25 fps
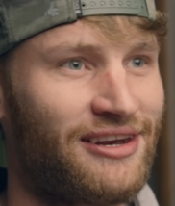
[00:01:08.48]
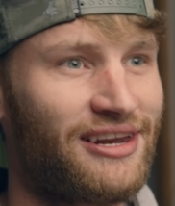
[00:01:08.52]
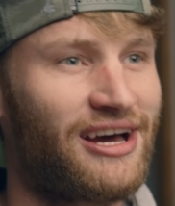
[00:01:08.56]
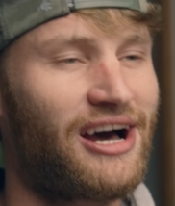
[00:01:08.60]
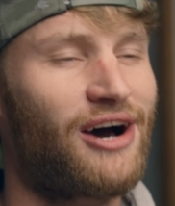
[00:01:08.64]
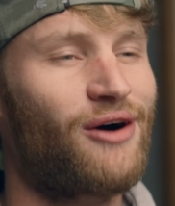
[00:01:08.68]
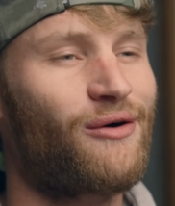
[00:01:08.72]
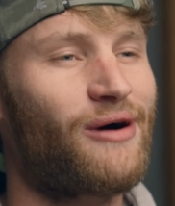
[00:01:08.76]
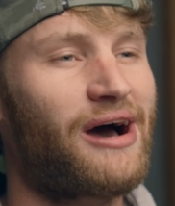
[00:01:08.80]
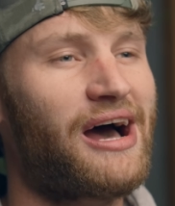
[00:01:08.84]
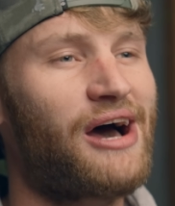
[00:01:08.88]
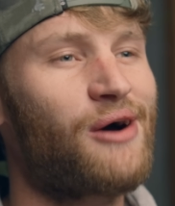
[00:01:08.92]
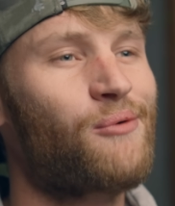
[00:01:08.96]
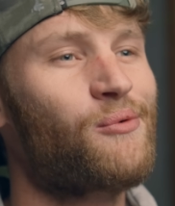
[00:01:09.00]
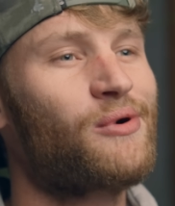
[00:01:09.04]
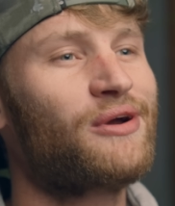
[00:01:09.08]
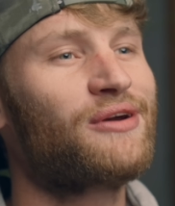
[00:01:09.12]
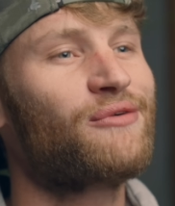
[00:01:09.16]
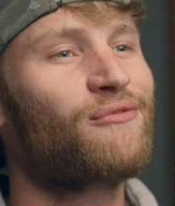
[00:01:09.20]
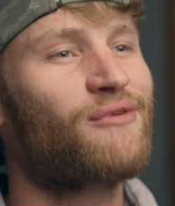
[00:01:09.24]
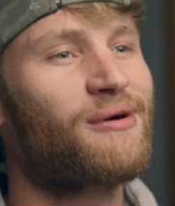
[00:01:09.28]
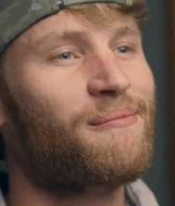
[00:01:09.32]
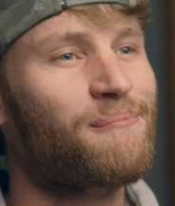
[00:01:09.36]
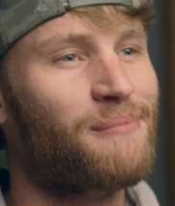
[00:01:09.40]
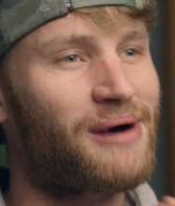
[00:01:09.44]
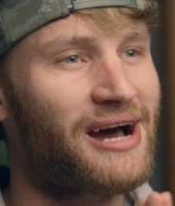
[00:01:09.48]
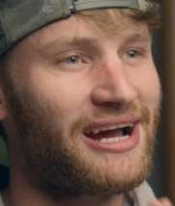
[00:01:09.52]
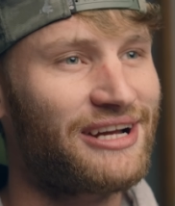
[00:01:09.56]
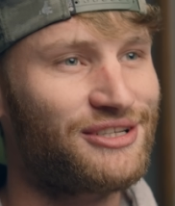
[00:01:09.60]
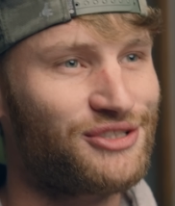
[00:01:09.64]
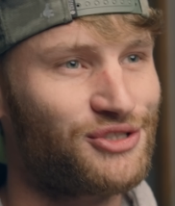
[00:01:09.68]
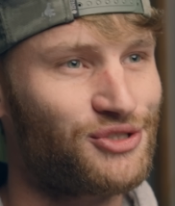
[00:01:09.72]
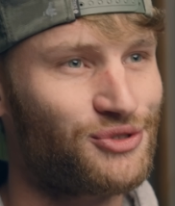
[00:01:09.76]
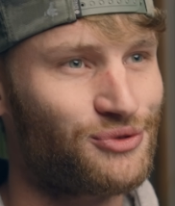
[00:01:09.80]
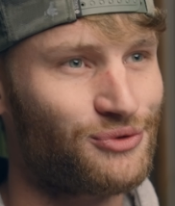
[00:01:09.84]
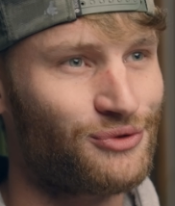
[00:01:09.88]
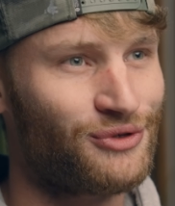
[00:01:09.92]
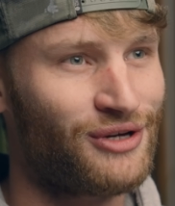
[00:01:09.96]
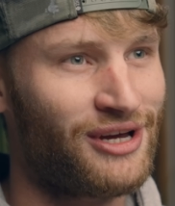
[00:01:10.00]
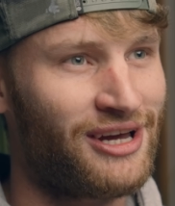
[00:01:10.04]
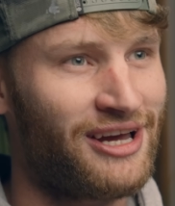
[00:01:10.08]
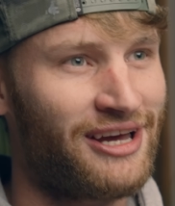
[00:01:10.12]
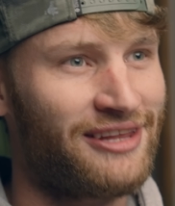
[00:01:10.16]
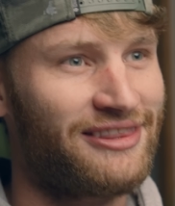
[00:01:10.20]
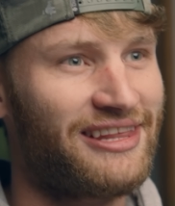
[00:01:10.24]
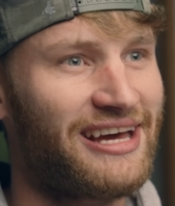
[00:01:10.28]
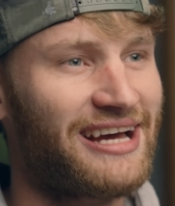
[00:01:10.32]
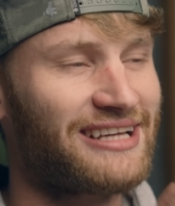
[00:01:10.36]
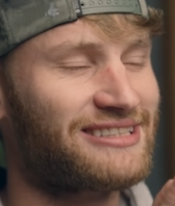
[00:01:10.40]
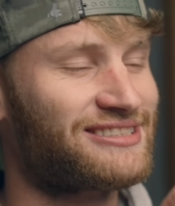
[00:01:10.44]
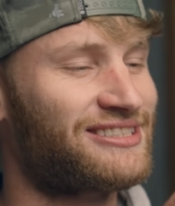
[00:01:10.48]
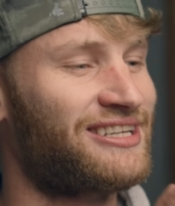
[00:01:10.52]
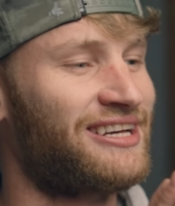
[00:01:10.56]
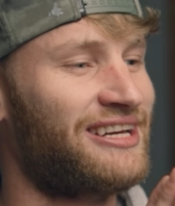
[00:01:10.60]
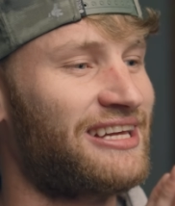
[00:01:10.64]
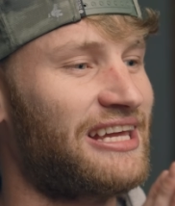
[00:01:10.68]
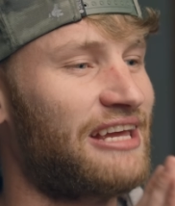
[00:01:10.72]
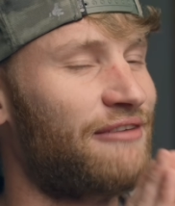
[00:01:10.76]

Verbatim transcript: Now I want to remind you that